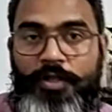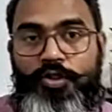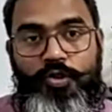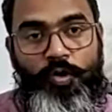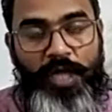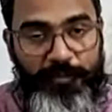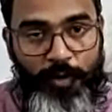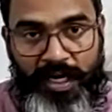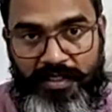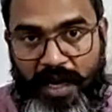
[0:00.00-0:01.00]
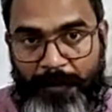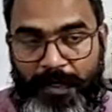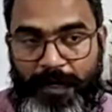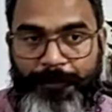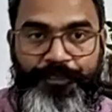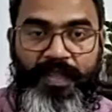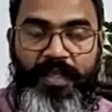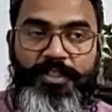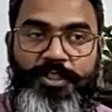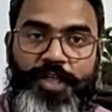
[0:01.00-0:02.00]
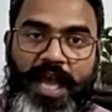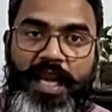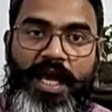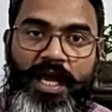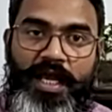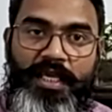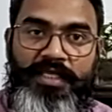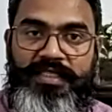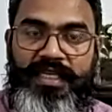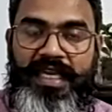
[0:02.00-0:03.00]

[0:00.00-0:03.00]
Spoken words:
So, to give you an example, China is